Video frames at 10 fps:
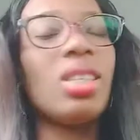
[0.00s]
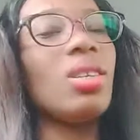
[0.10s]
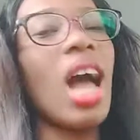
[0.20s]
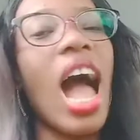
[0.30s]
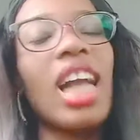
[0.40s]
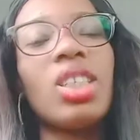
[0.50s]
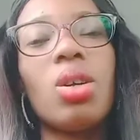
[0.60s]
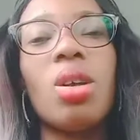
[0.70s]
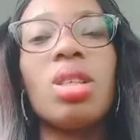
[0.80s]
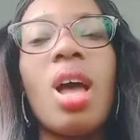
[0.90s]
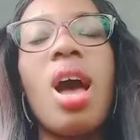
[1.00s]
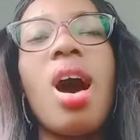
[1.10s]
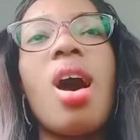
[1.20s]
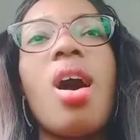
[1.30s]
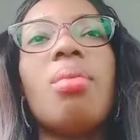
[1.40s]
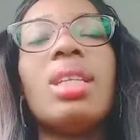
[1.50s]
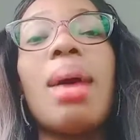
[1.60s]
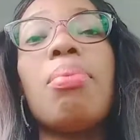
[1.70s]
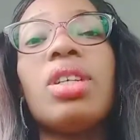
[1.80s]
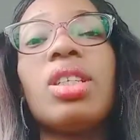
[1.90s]
So actions,
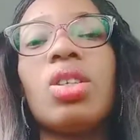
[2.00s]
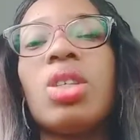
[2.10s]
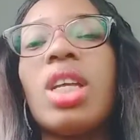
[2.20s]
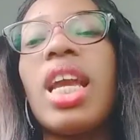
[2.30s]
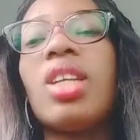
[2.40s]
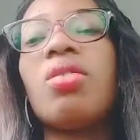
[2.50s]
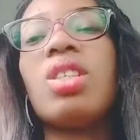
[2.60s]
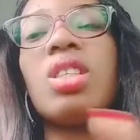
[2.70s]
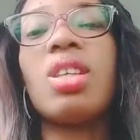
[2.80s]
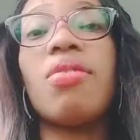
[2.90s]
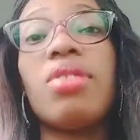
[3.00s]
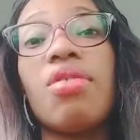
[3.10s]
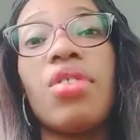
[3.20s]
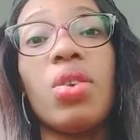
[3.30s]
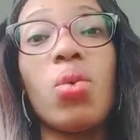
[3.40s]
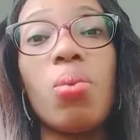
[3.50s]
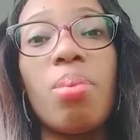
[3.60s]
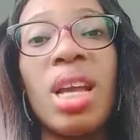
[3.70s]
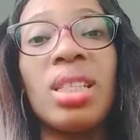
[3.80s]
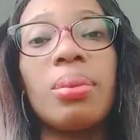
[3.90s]
that brings us to the end of the self-development